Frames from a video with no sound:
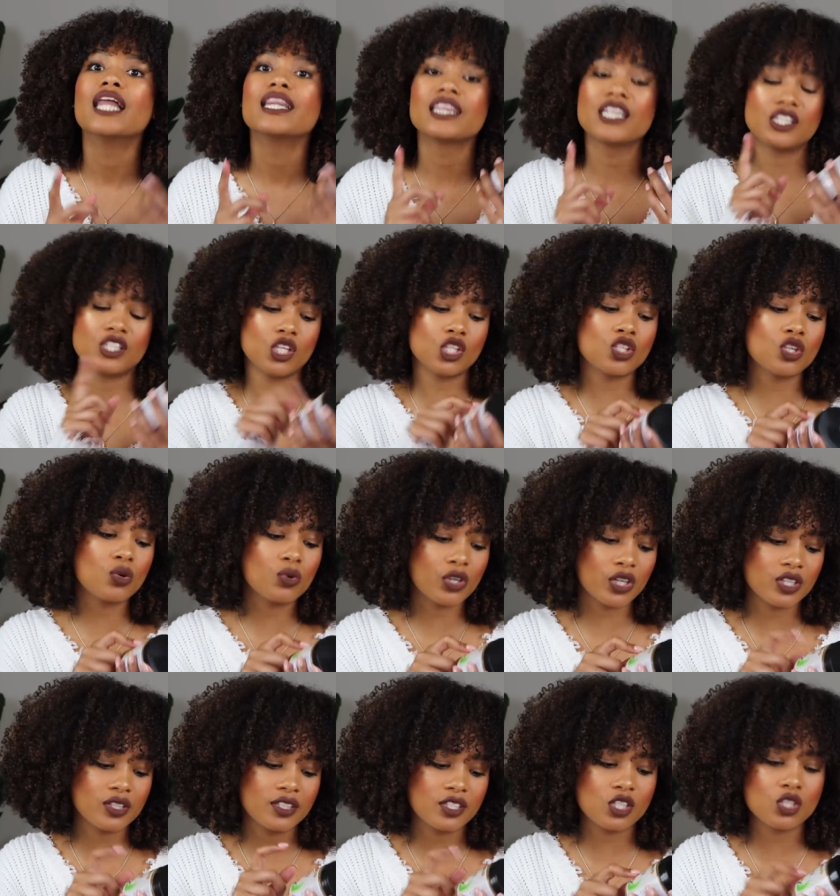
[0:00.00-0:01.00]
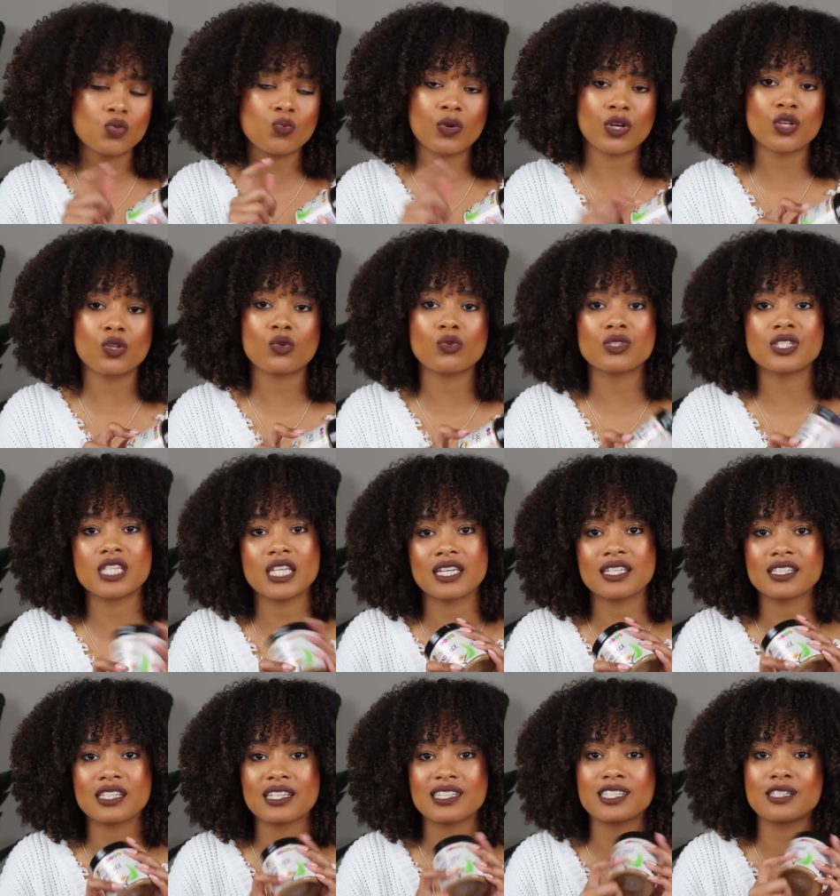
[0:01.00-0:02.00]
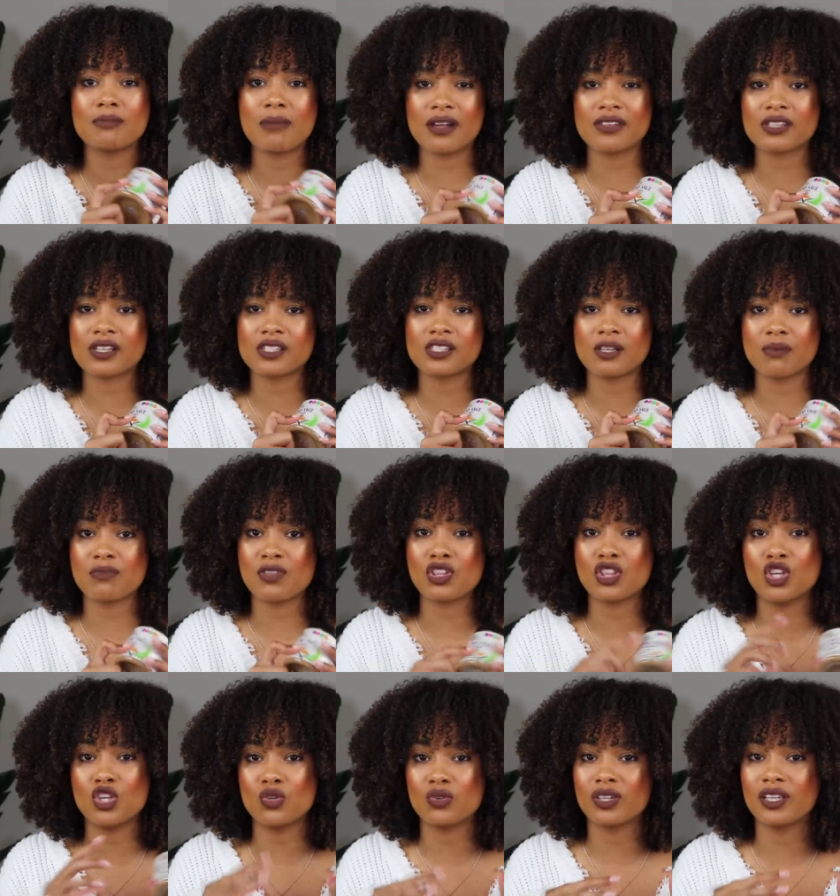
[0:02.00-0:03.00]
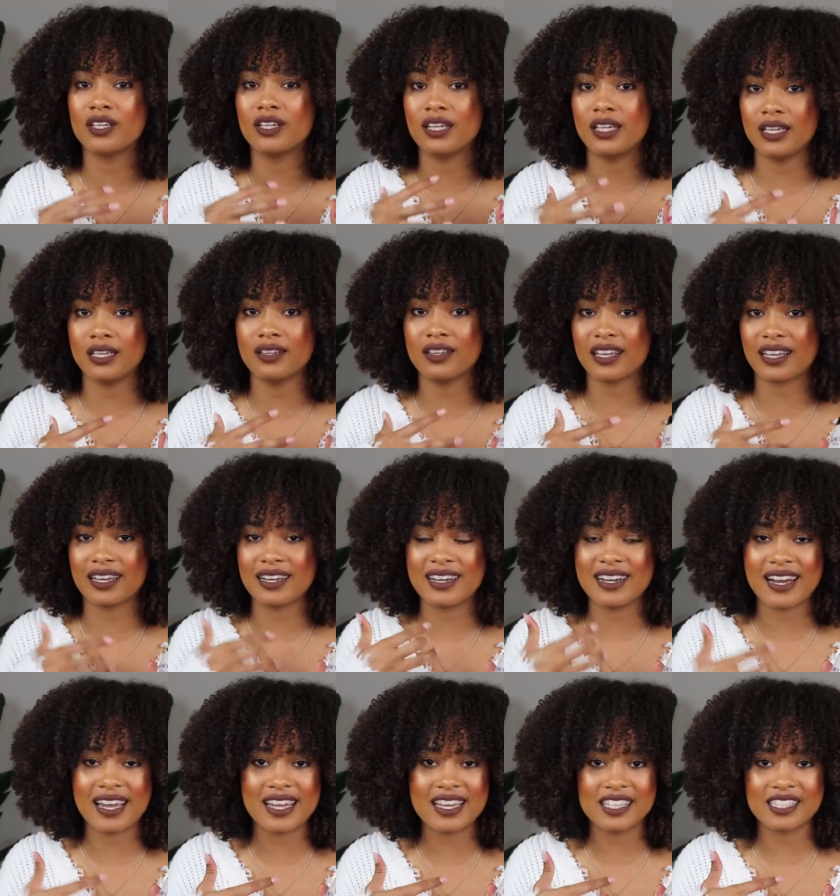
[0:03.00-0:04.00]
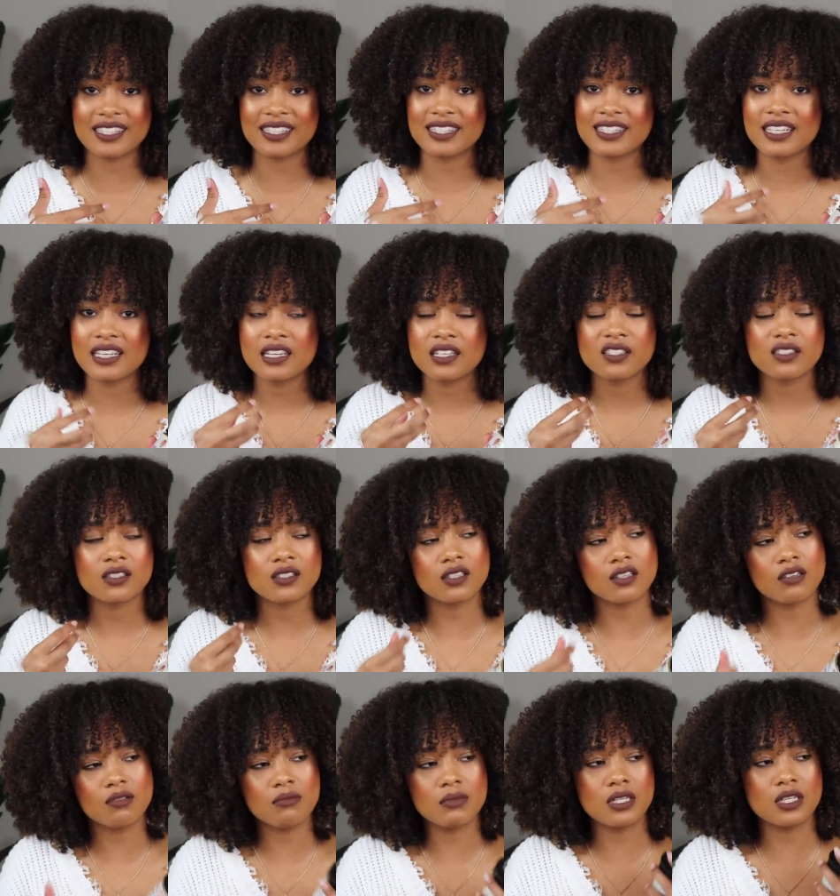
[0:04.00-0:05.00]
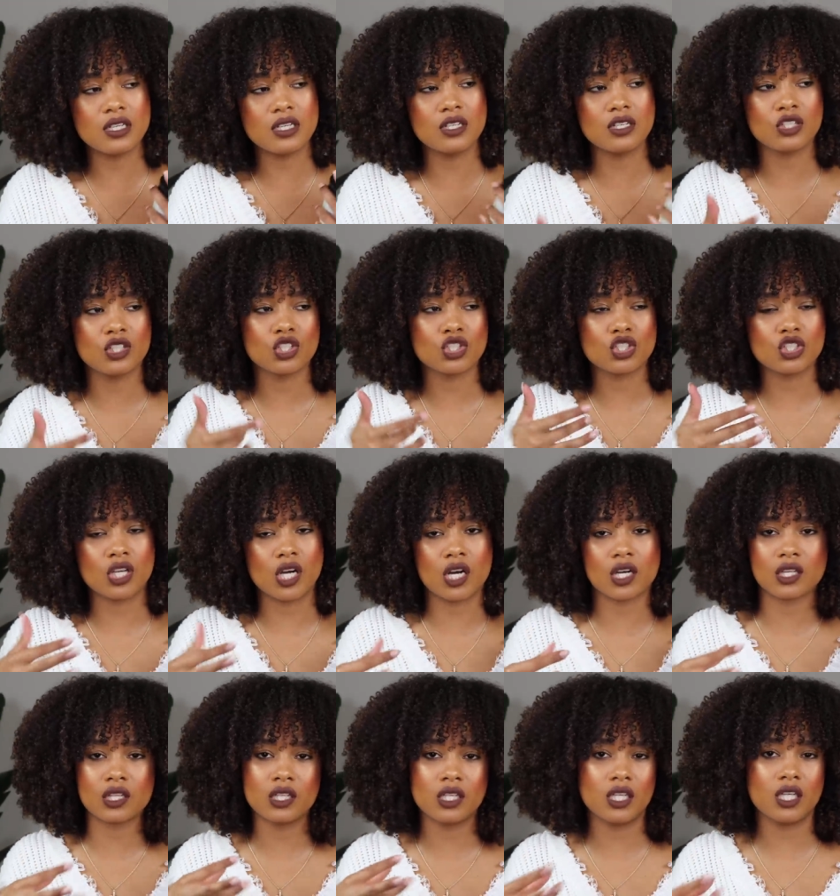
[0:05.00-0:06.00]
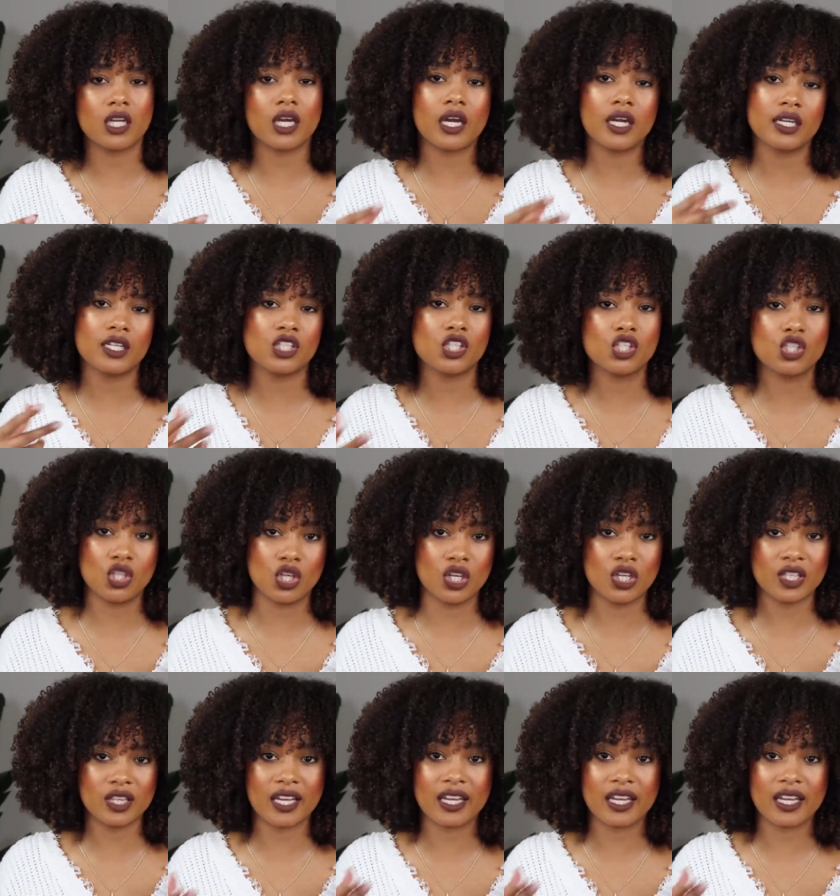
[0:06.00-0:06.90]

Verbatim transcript: This is so good. This is one of those things that smells like something that you could eat, like a nice cinnamony, chocolatey kind of dessert.